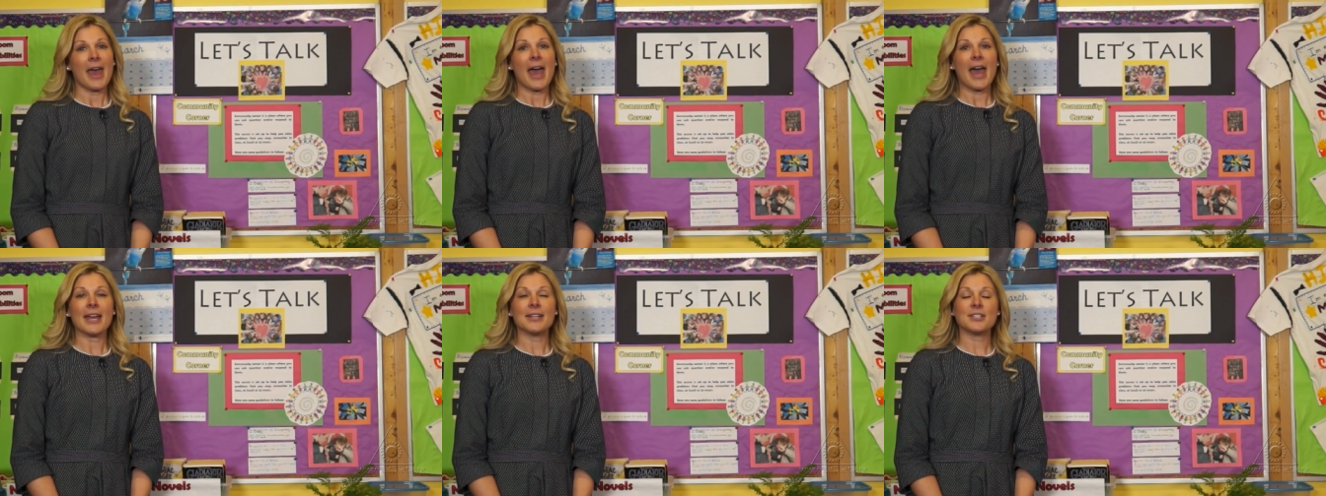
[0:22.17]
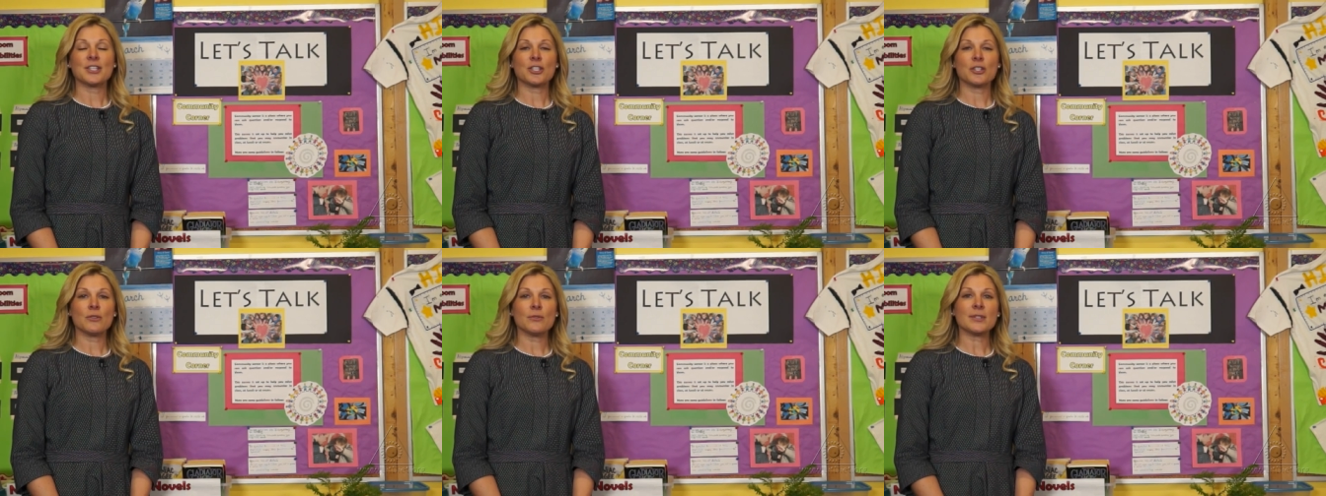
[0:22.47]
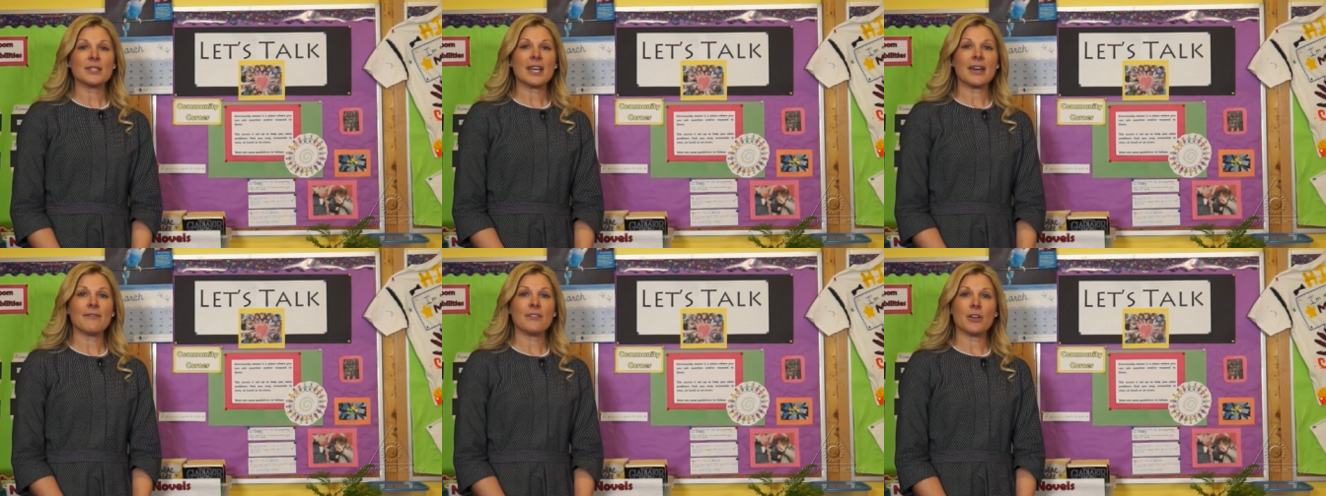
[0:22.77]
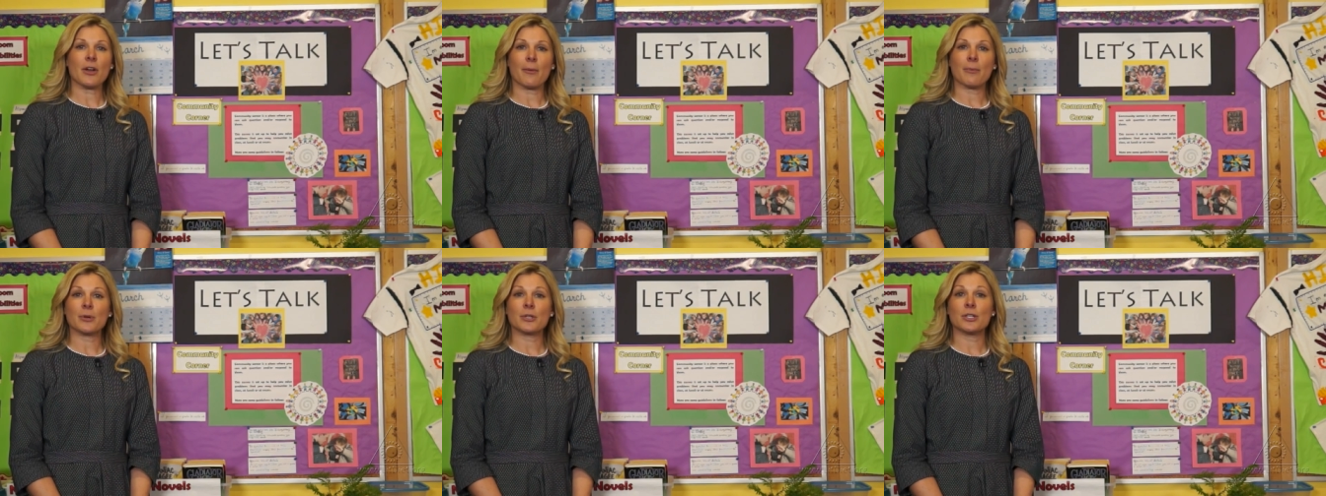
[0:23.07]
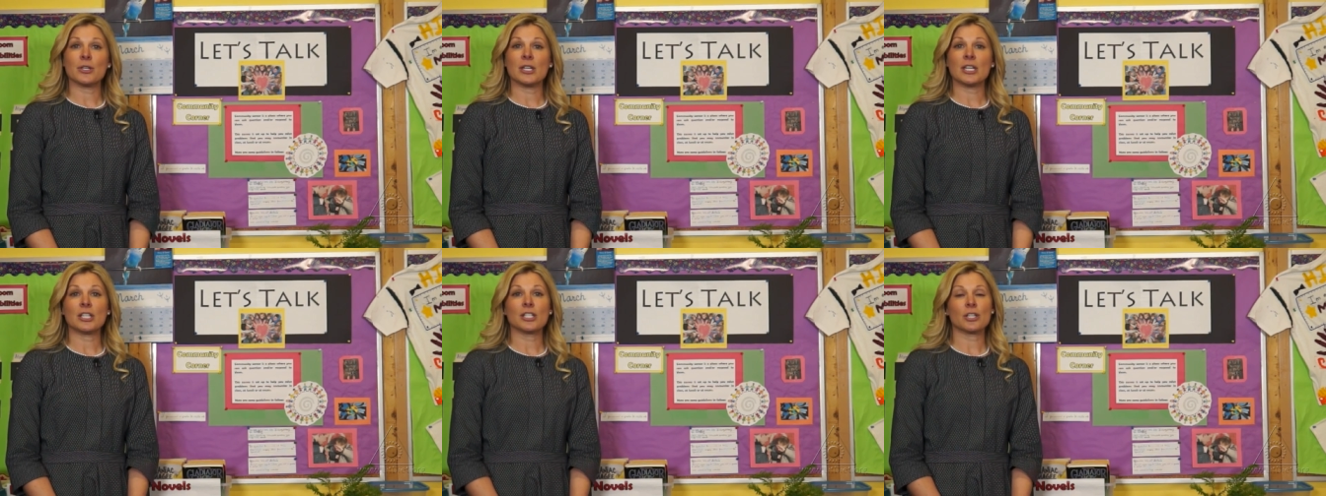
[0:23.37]
and students have the
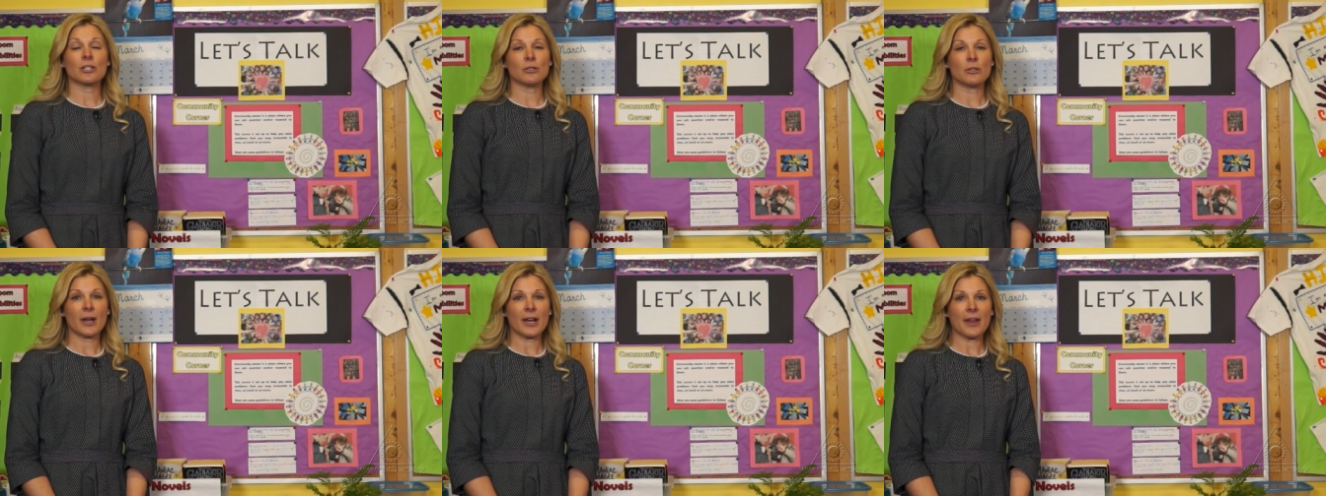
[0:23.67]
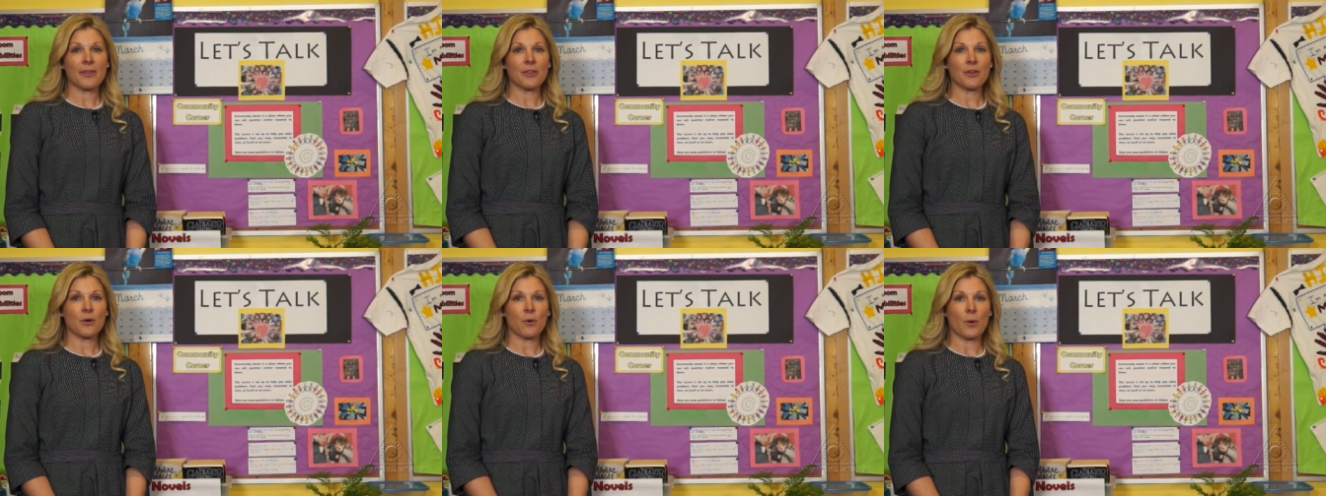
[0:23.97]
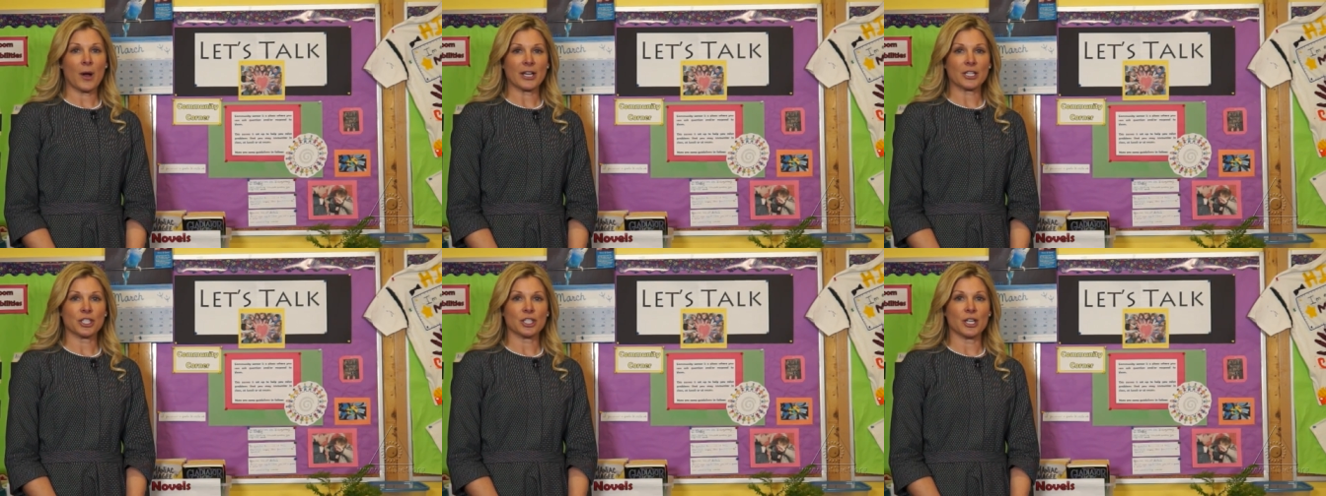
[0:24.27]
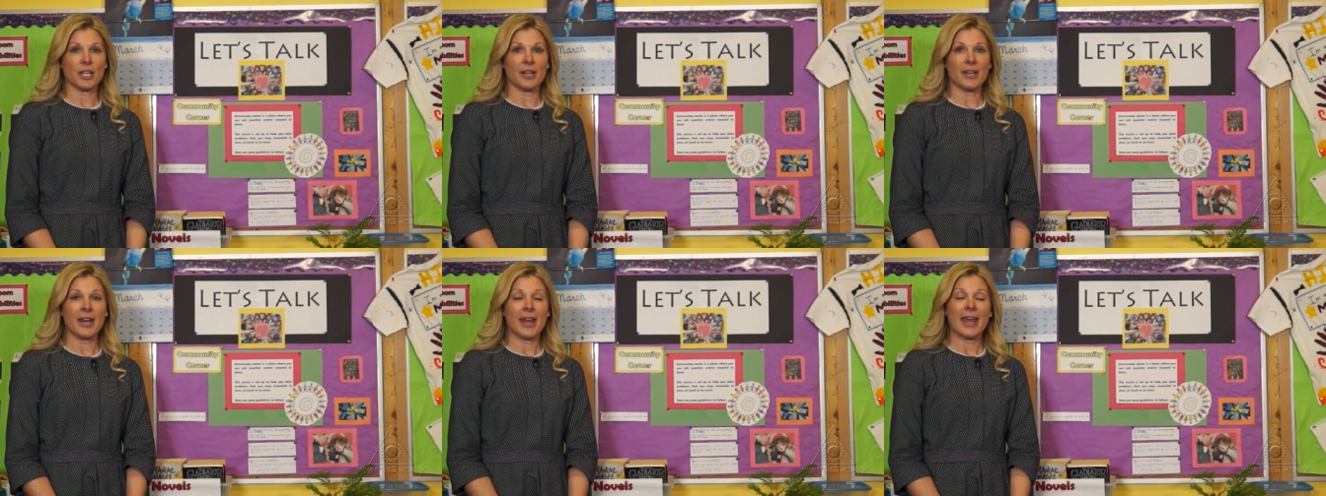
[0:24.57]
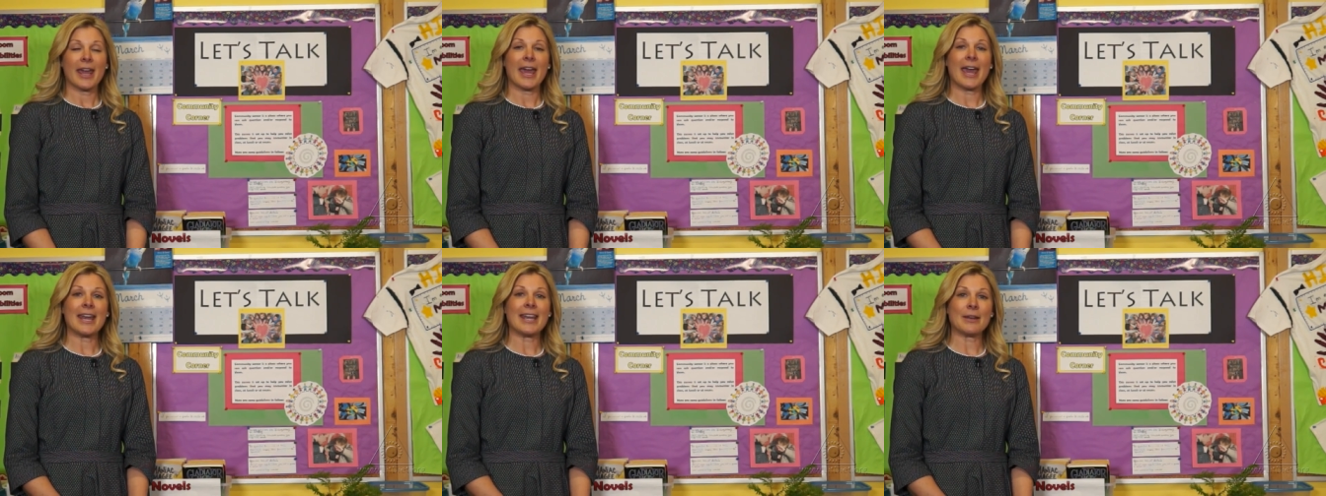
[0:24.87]
opportunity to look at the question
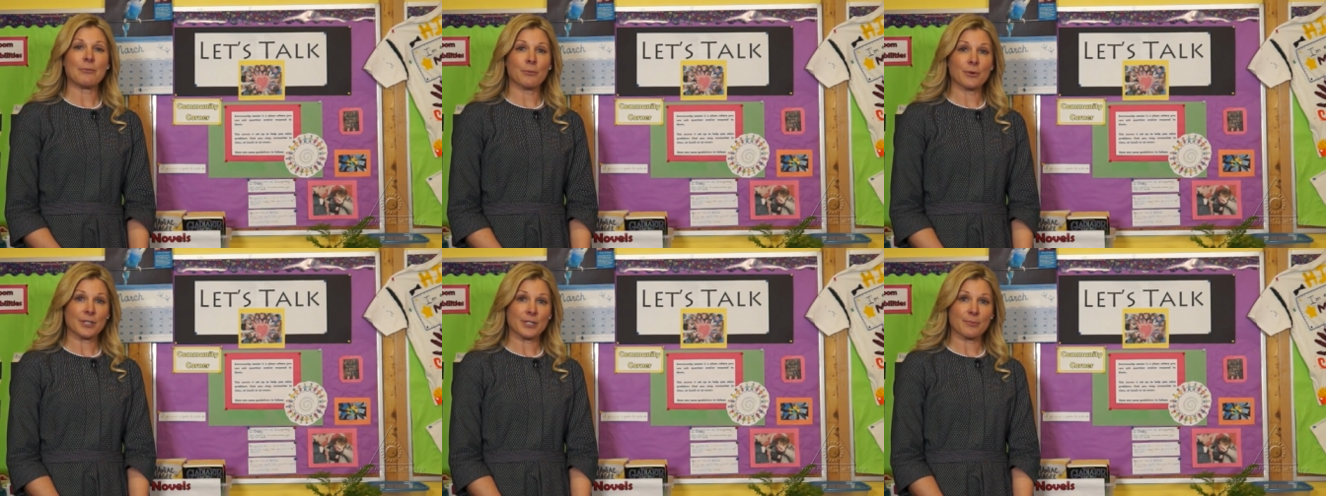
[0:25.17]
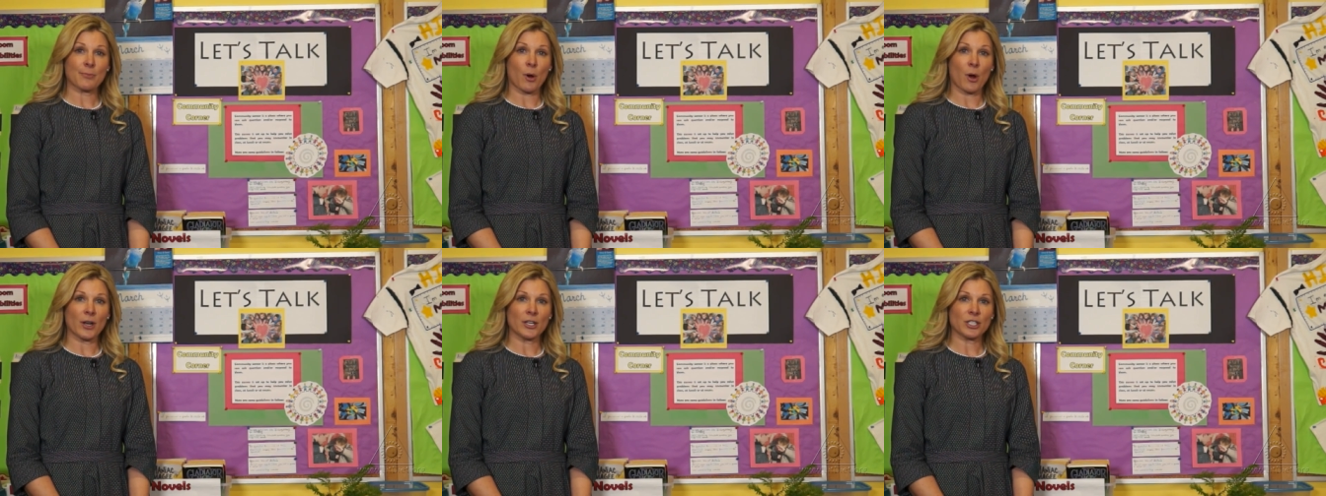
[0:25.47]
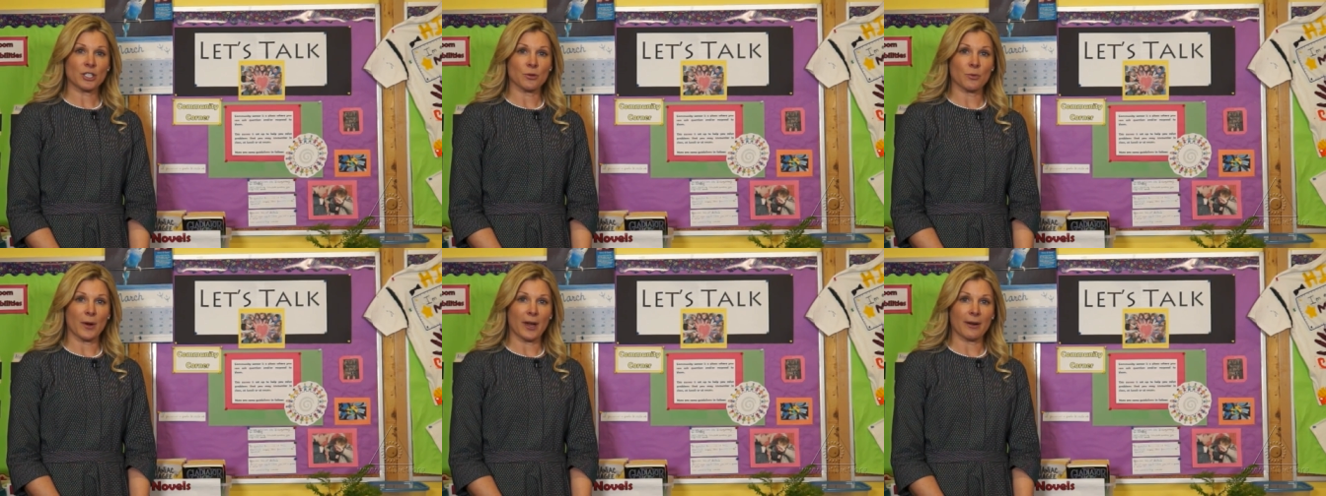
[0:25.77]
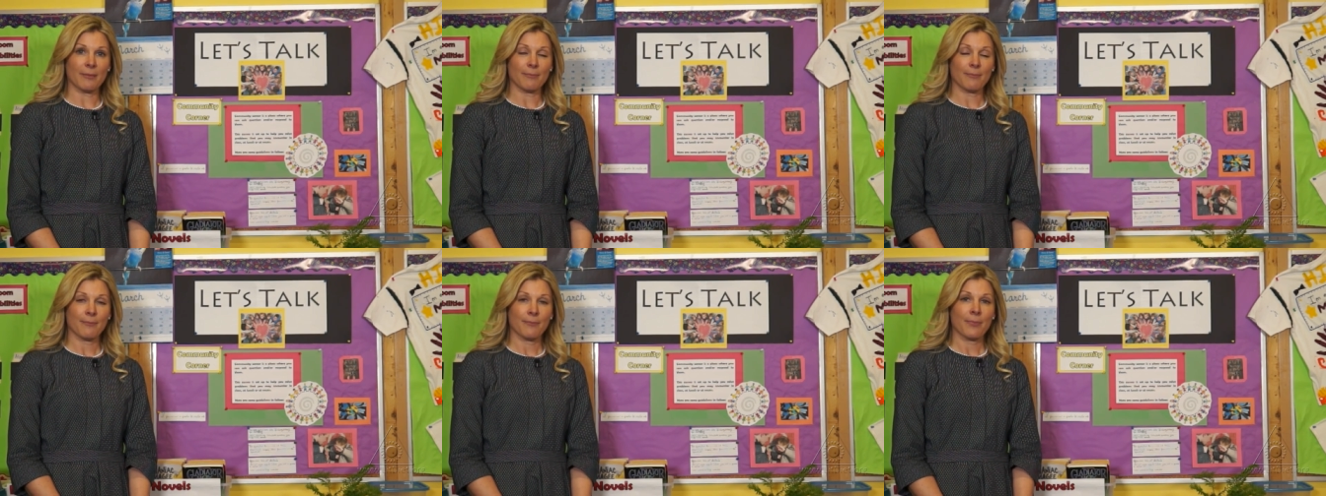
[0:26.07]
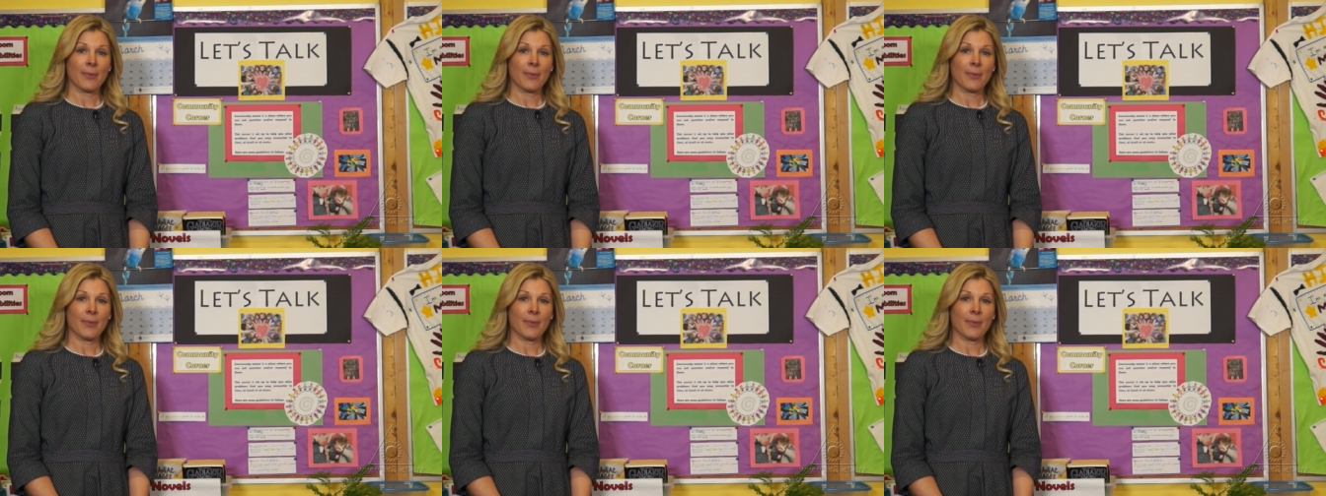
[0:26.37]
and respond to it.